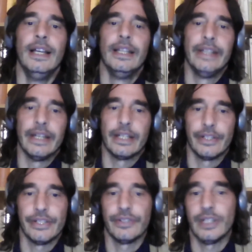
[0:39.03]
the course
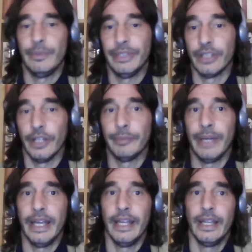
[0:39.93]
is going to be taught
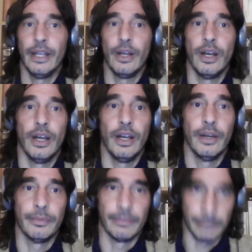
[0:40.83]
by
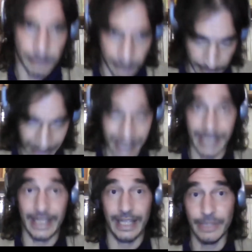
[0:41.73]

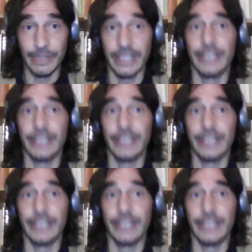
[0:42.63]
Liliana and me.